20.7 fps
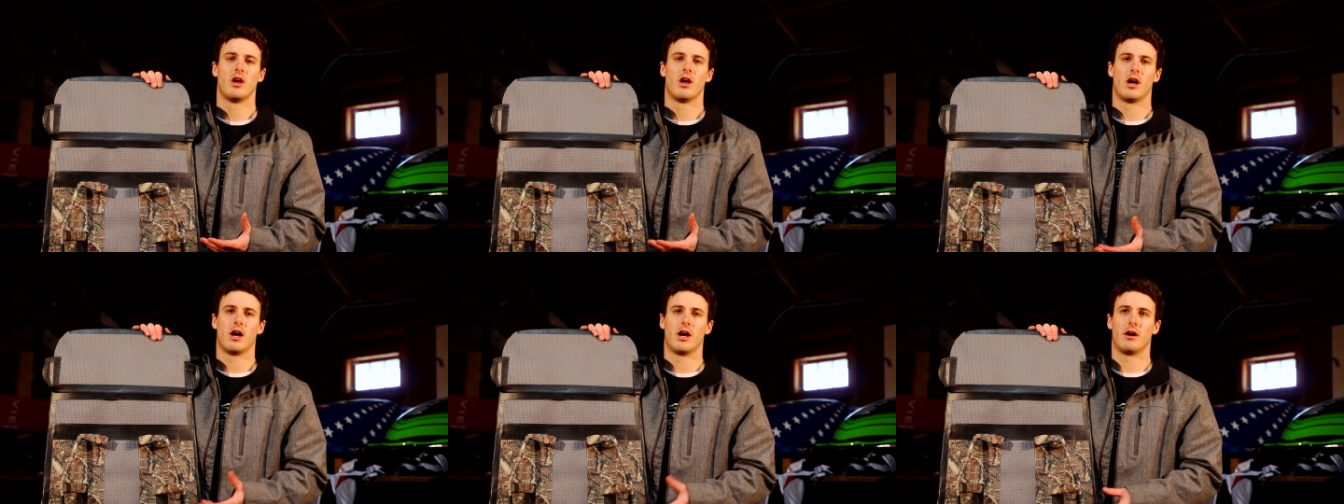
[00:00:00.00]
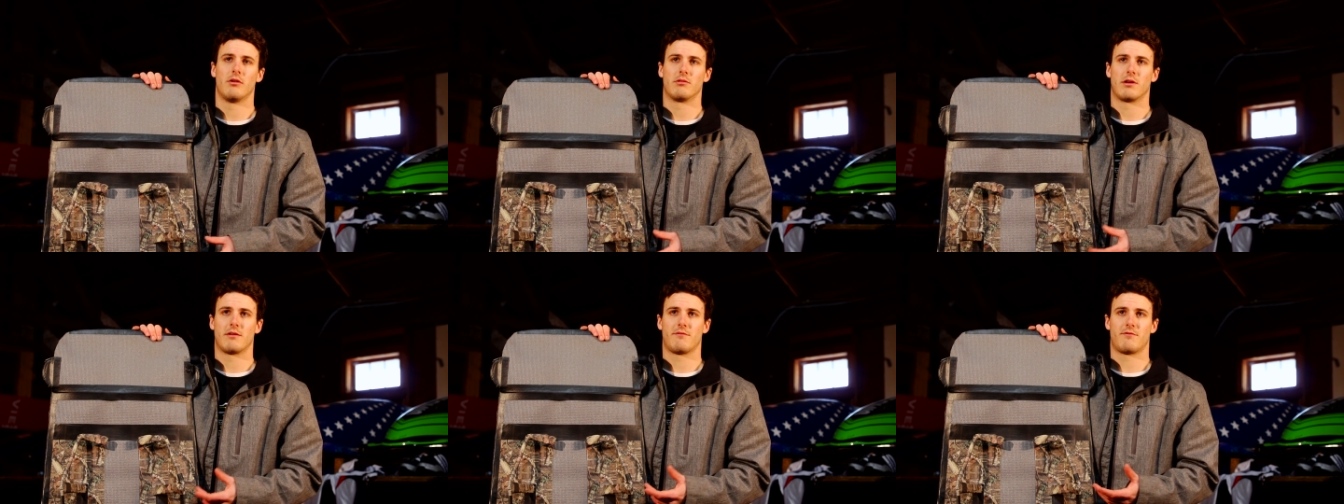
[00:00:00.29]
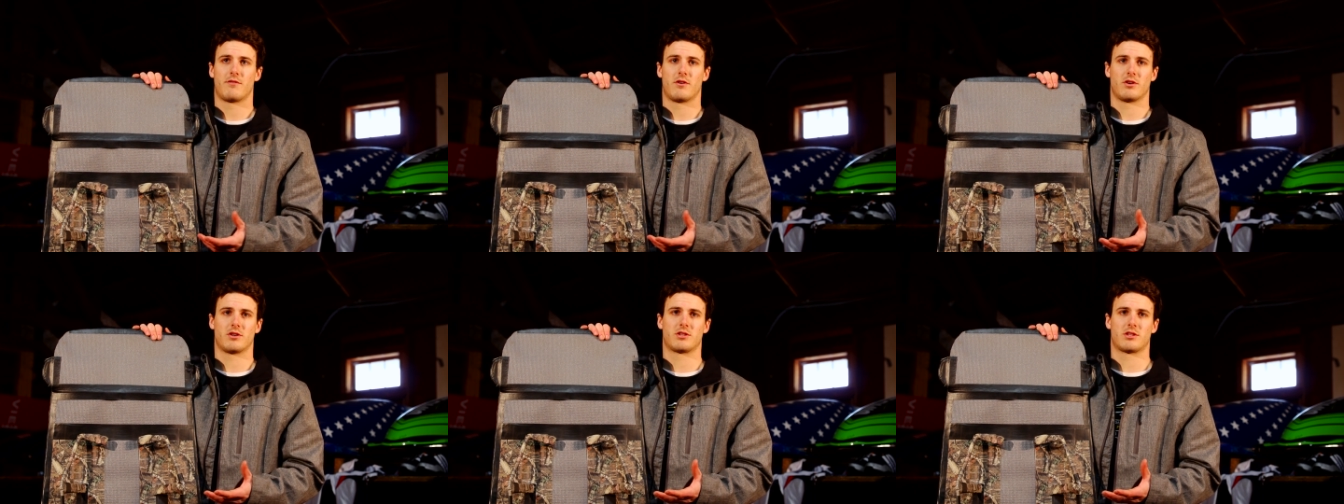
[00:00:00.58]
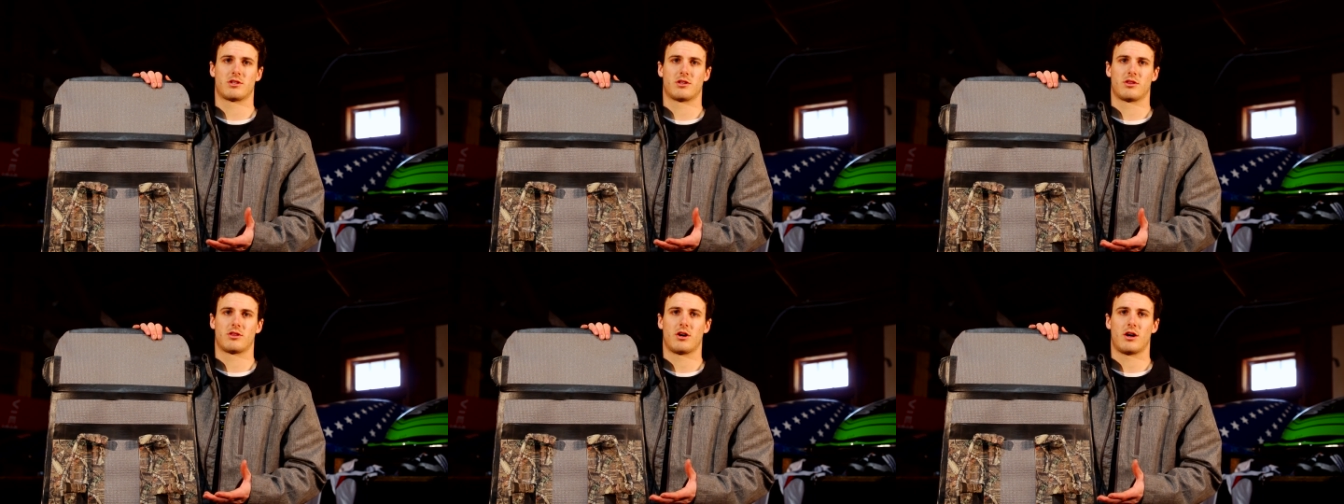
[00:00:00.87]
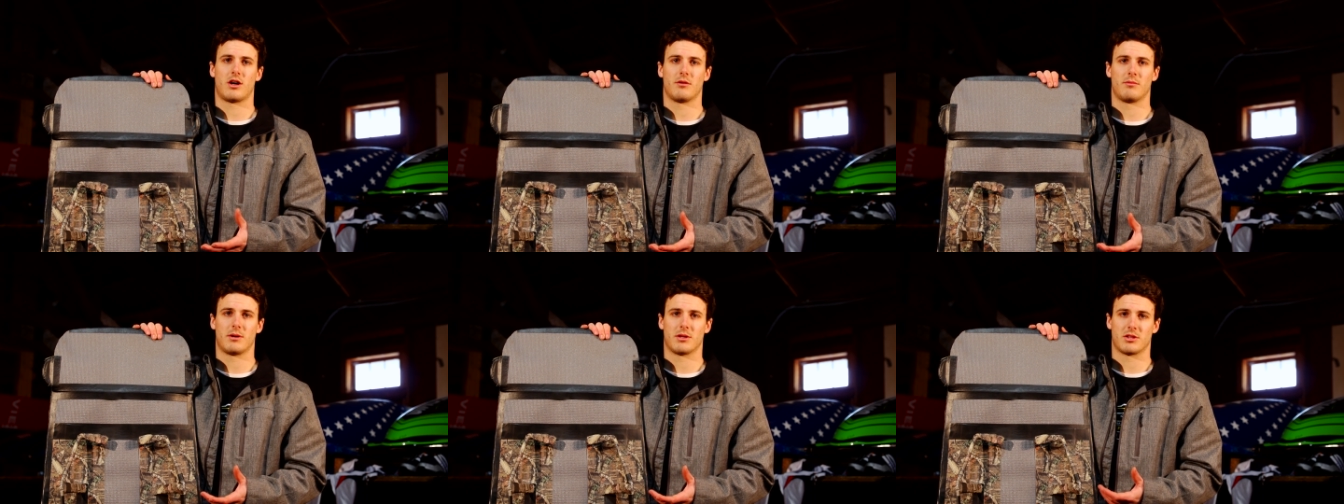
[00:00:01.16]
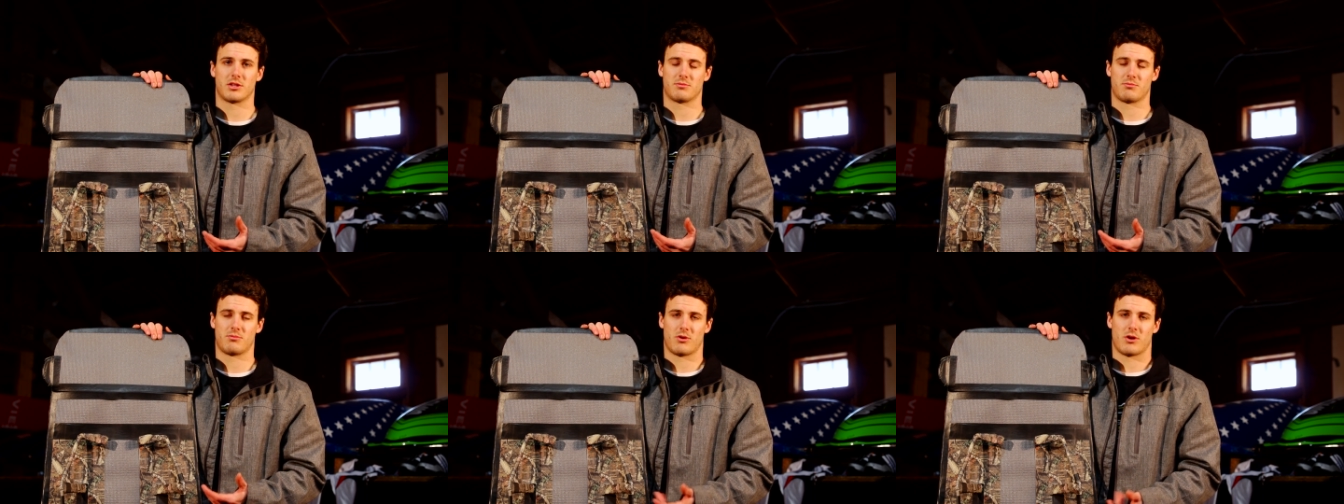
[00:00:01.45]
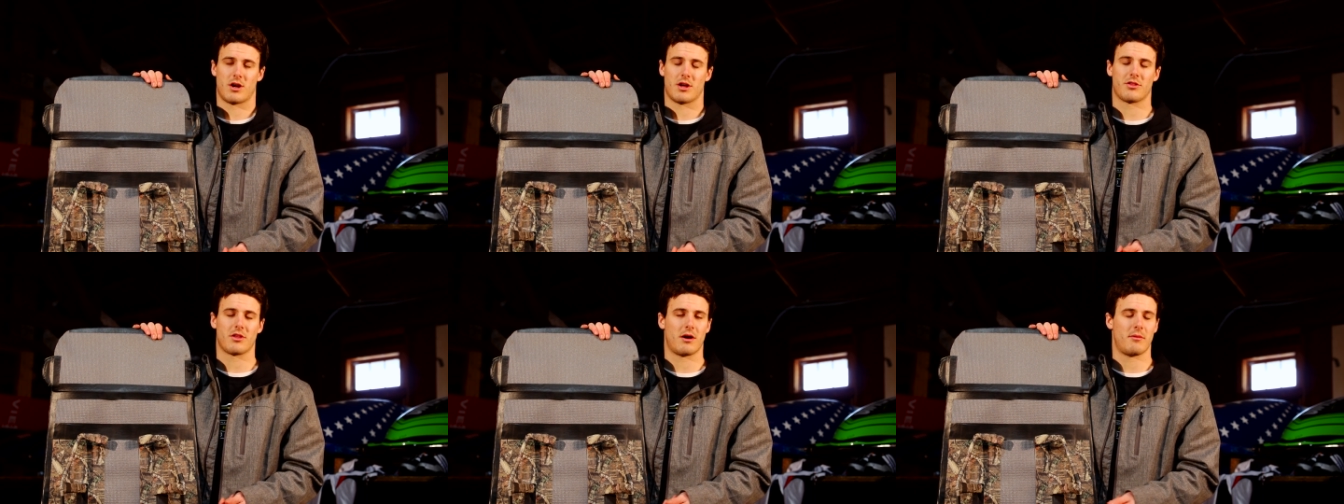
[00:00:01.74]
Uh, when I first thought about the
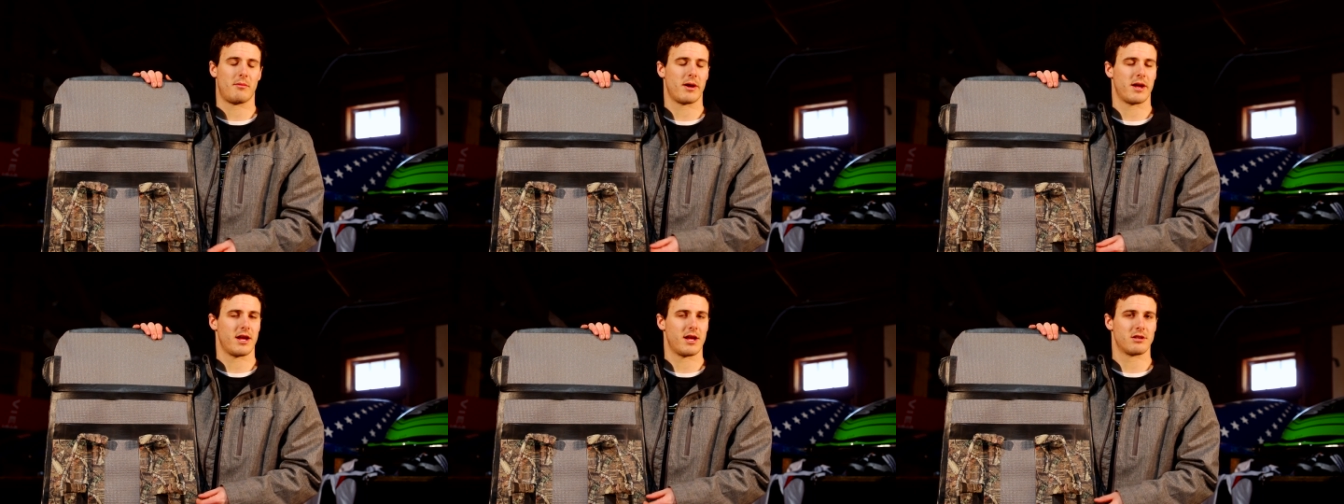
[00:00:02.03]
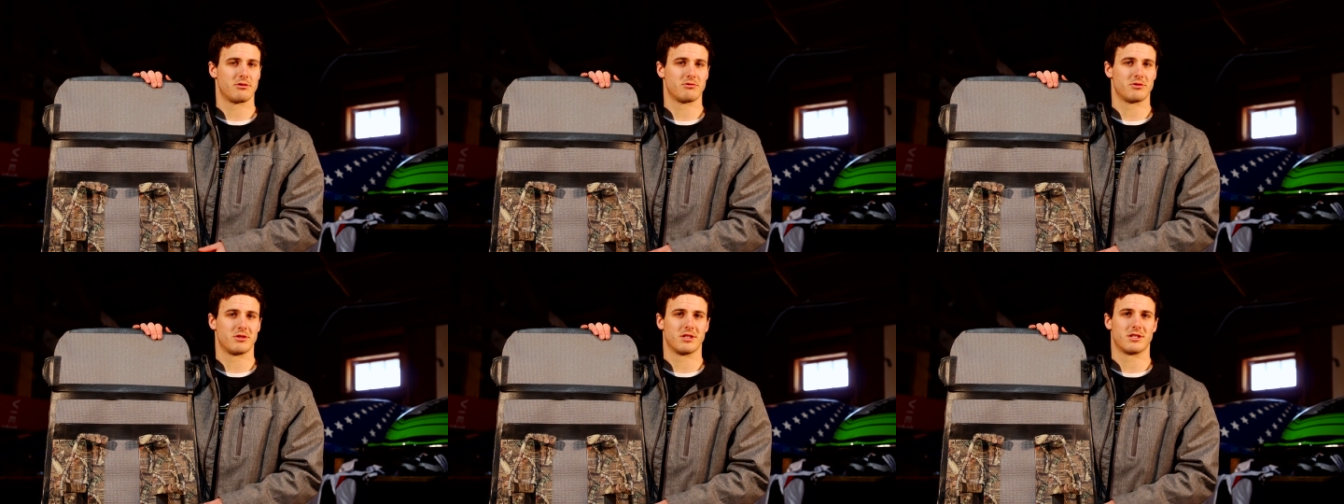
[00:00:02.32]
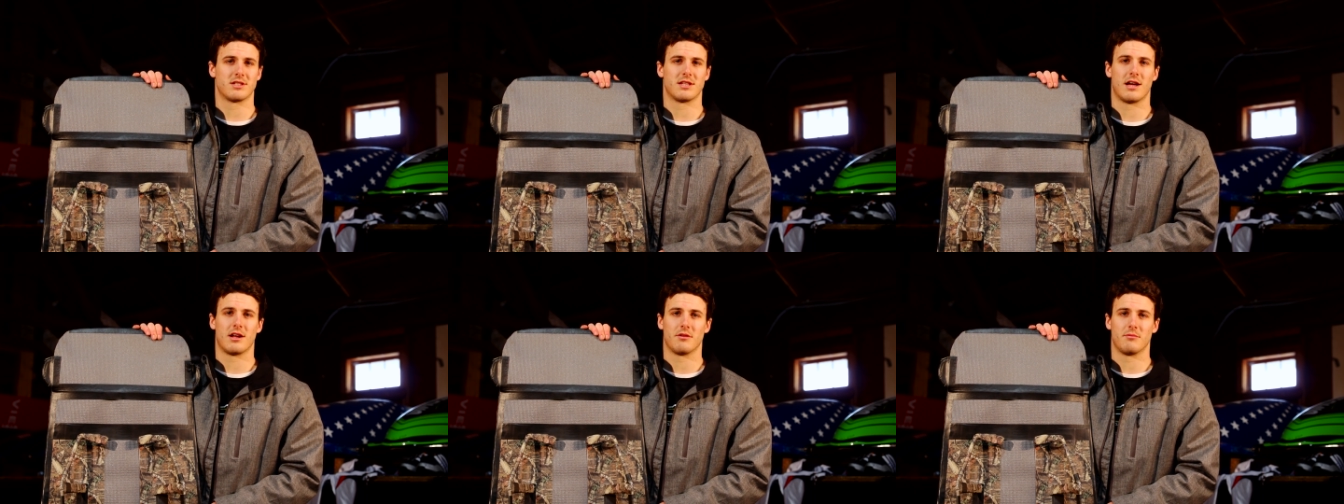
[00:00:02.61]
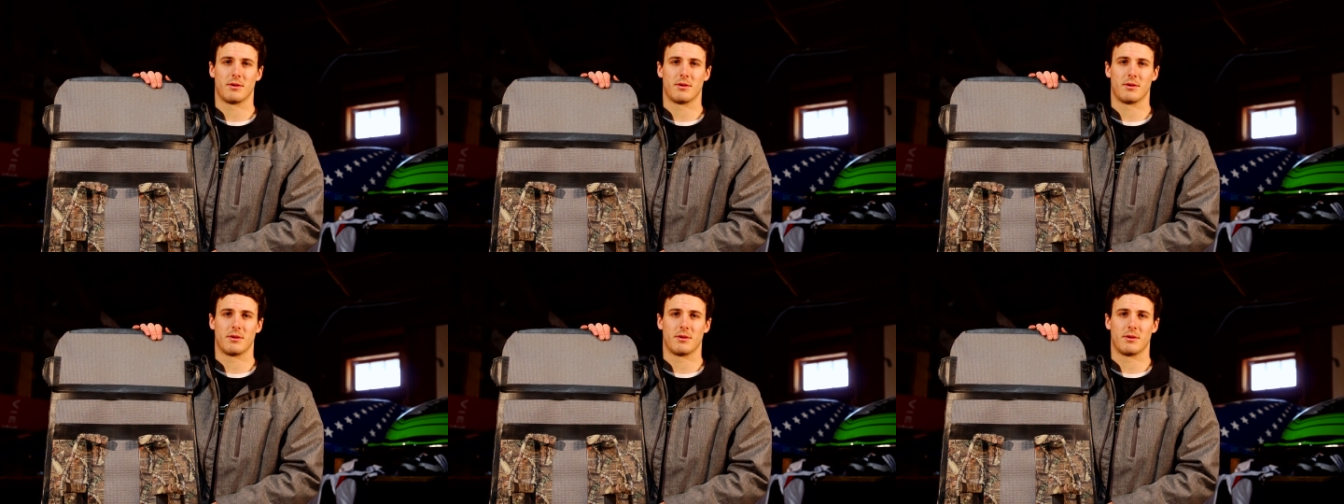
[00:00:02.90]
sport, I thought my hands were just down